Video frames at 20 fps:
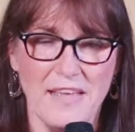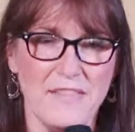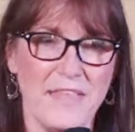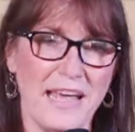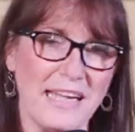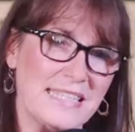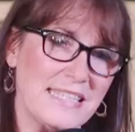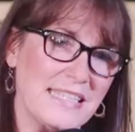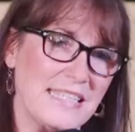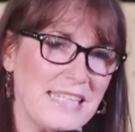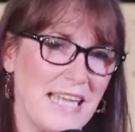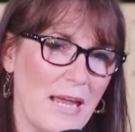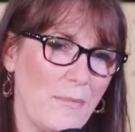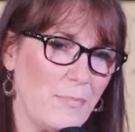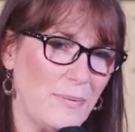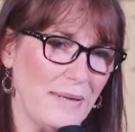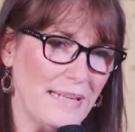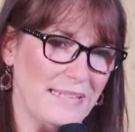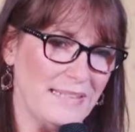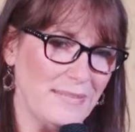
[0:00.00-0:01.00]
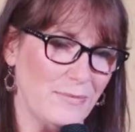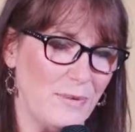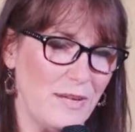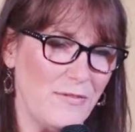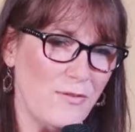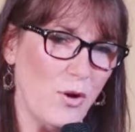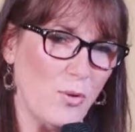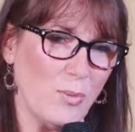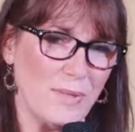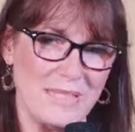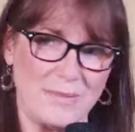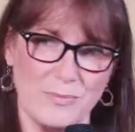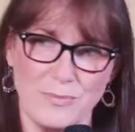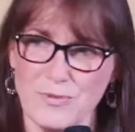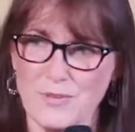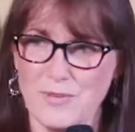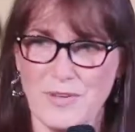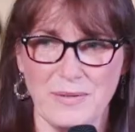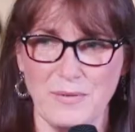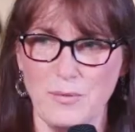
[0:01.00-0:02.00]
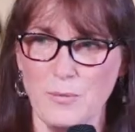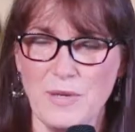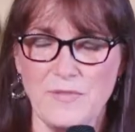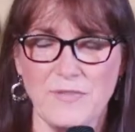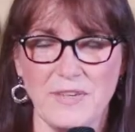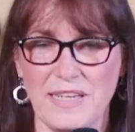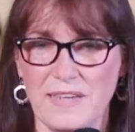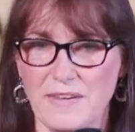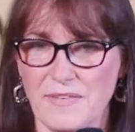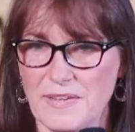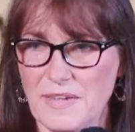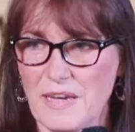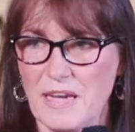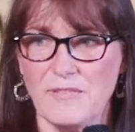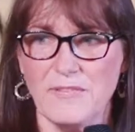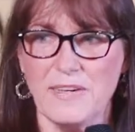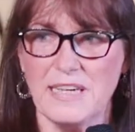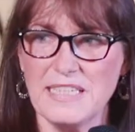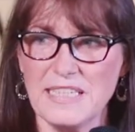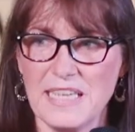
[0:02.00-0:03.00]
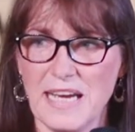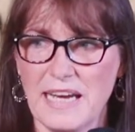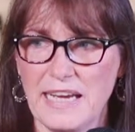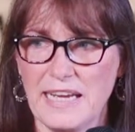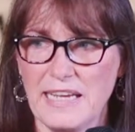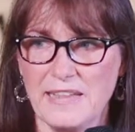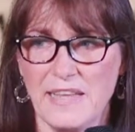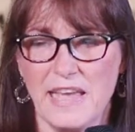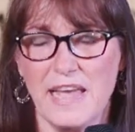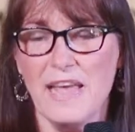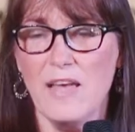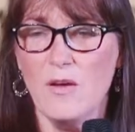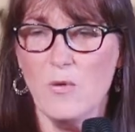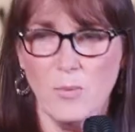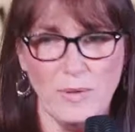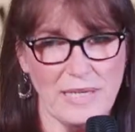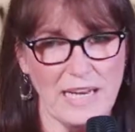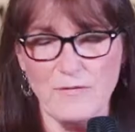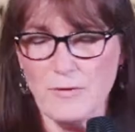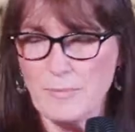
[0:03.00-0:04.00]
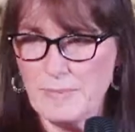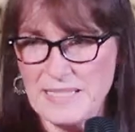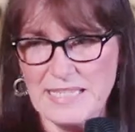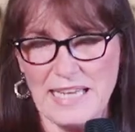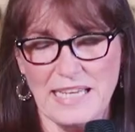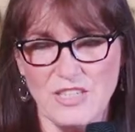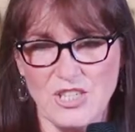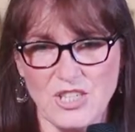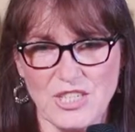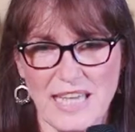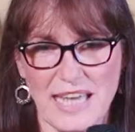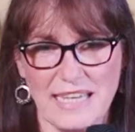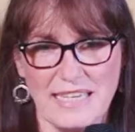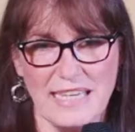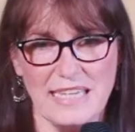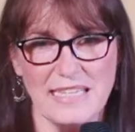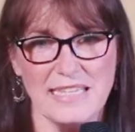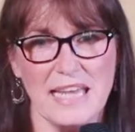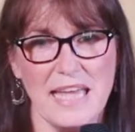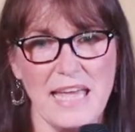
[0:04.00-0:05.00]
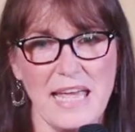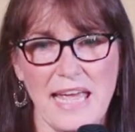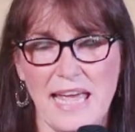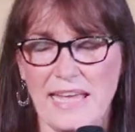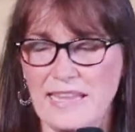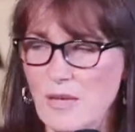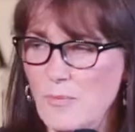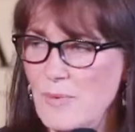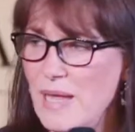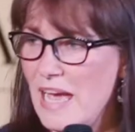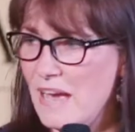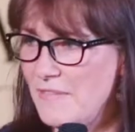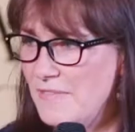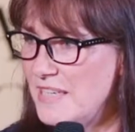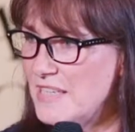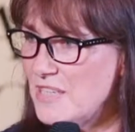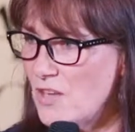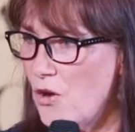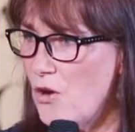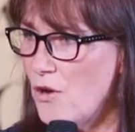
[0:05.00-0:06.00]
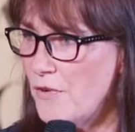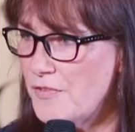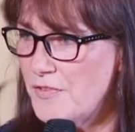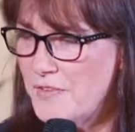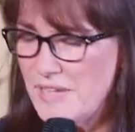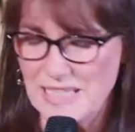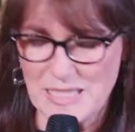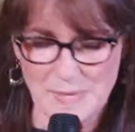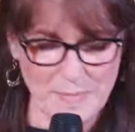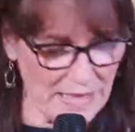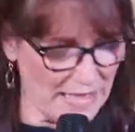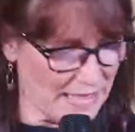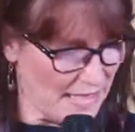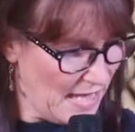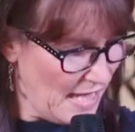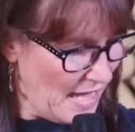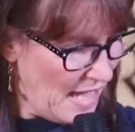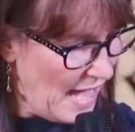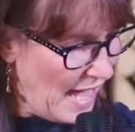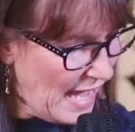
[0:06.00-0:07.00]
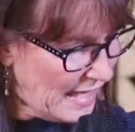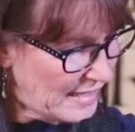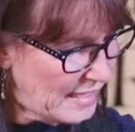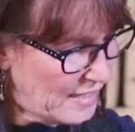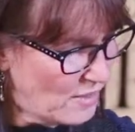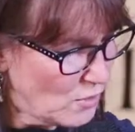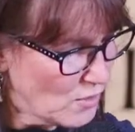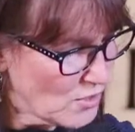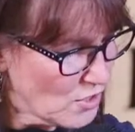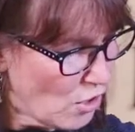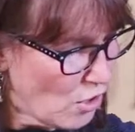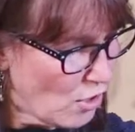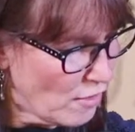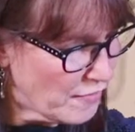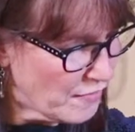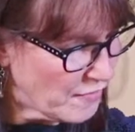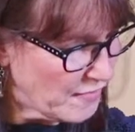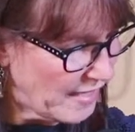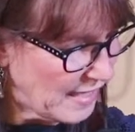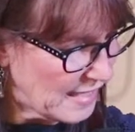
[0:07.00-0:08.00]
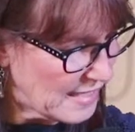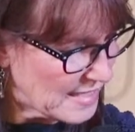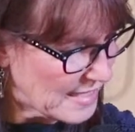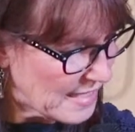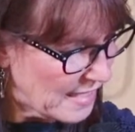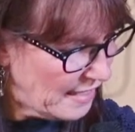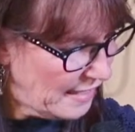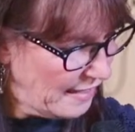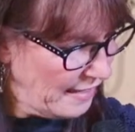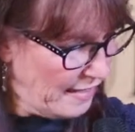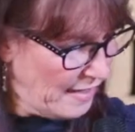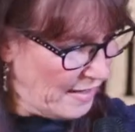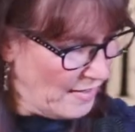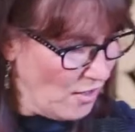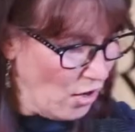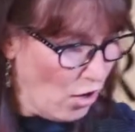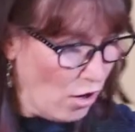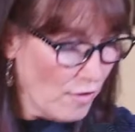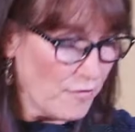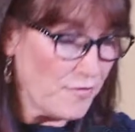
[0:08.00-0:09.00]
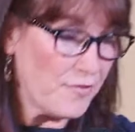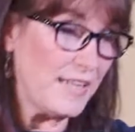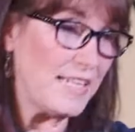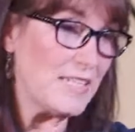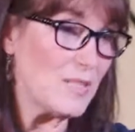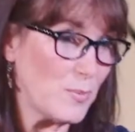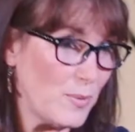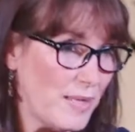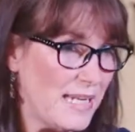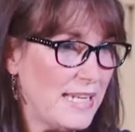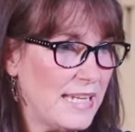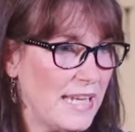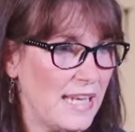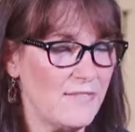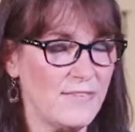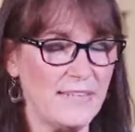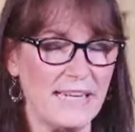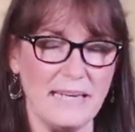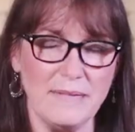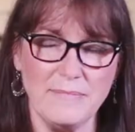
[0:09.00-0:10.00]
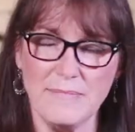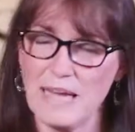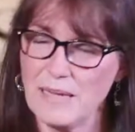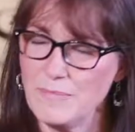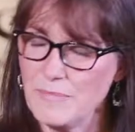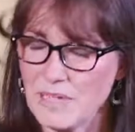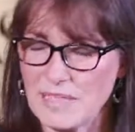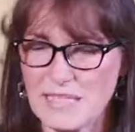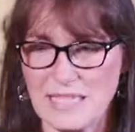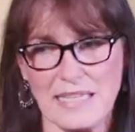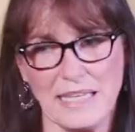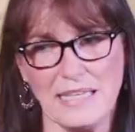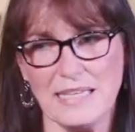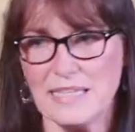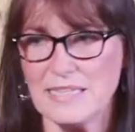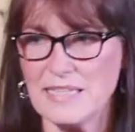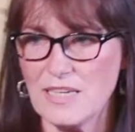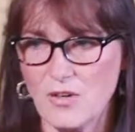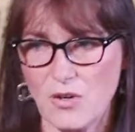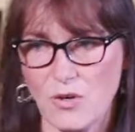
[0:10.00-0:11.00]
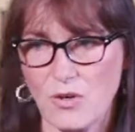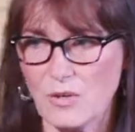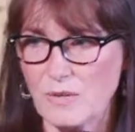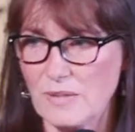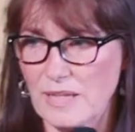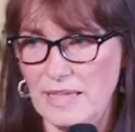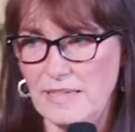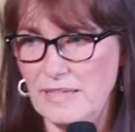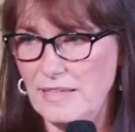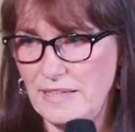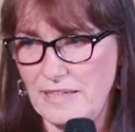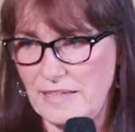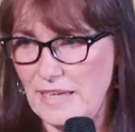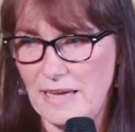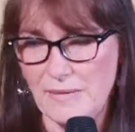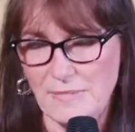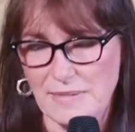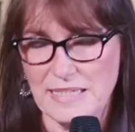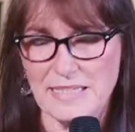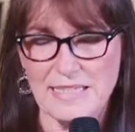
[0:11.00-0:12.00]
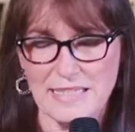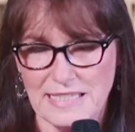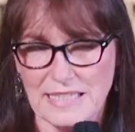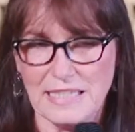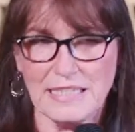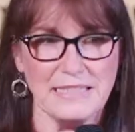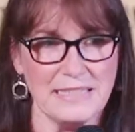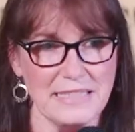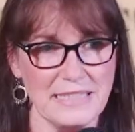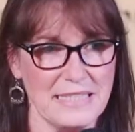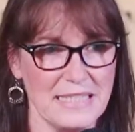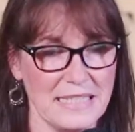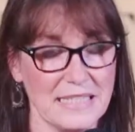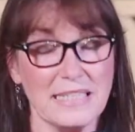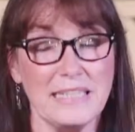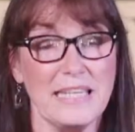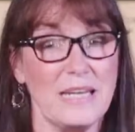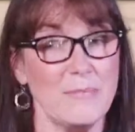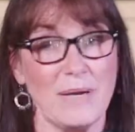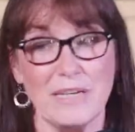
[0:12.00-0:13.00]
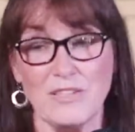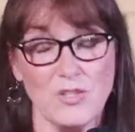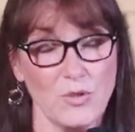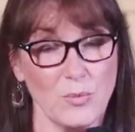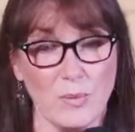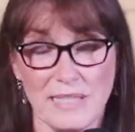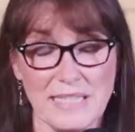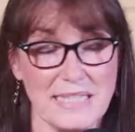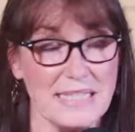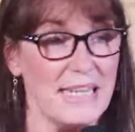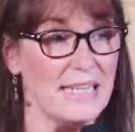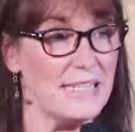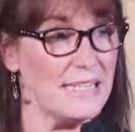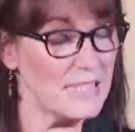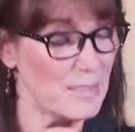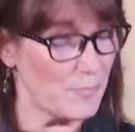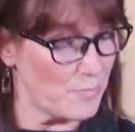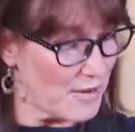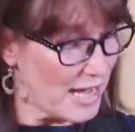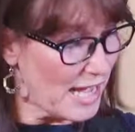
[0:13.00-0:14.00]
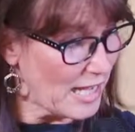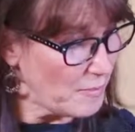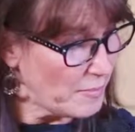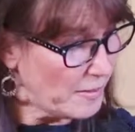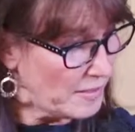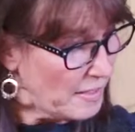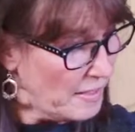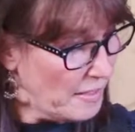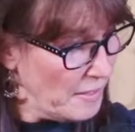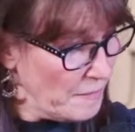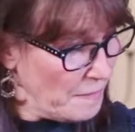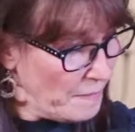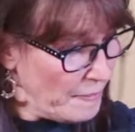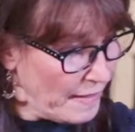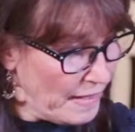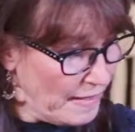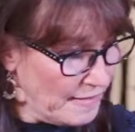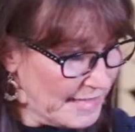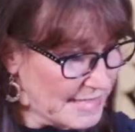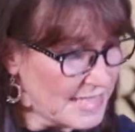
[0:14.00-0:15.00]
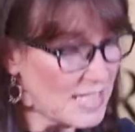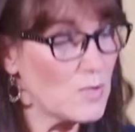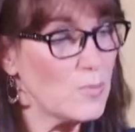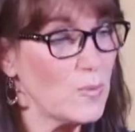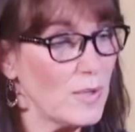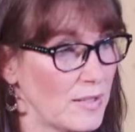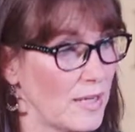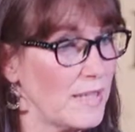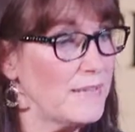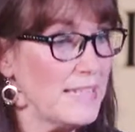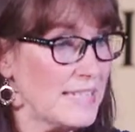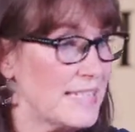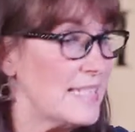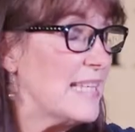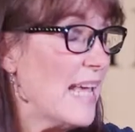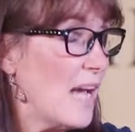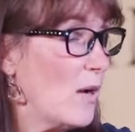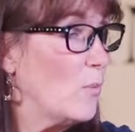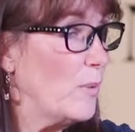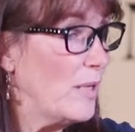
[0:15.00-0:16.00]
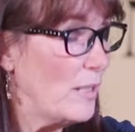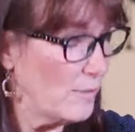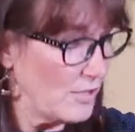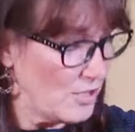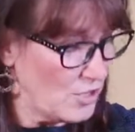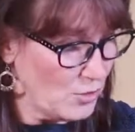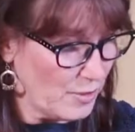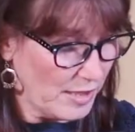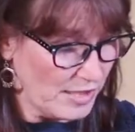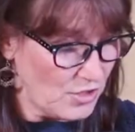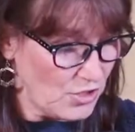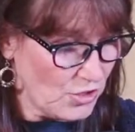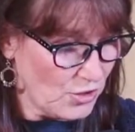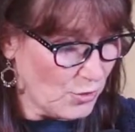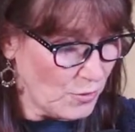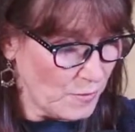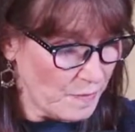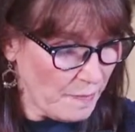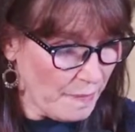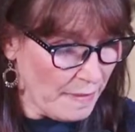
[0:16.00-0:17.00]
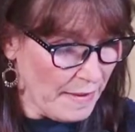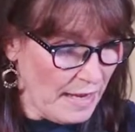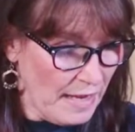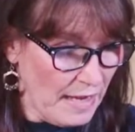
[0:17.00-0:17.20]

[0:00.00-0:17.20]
That's separate. We've always, we've, we've given our, of our tithe, whatever percentage that is, and then we have this offerings bit. And in those offerings, the offerings we give, and I, am not saying this in all, I, um, as a disclaimer, I don't want to say it as a brag, but this is what, this is how we would do it, you know.